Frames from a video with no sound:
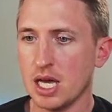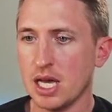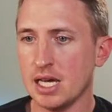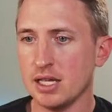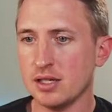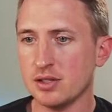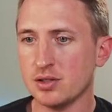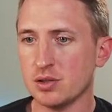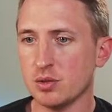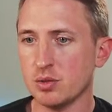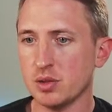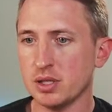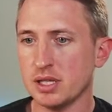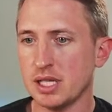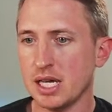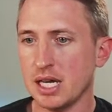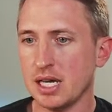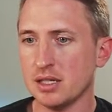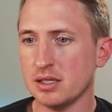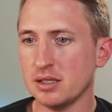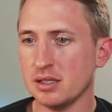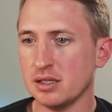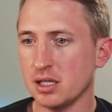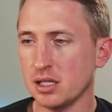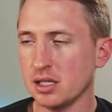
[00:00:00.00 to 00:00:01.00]
And so what
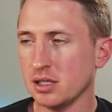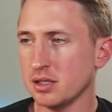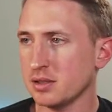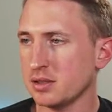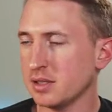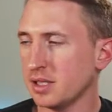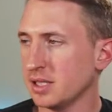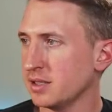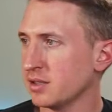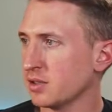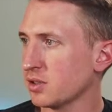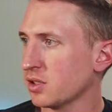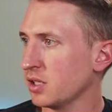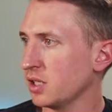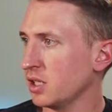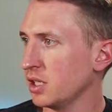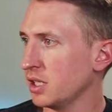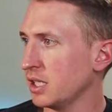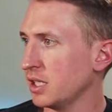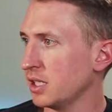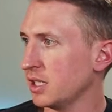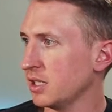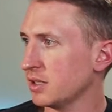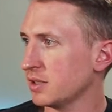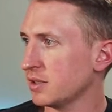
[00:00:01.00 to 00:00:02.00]
that does, it's going to
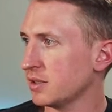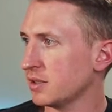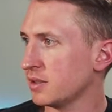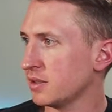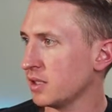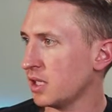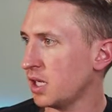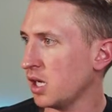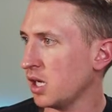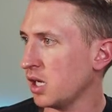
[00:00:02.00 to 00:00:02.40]
let us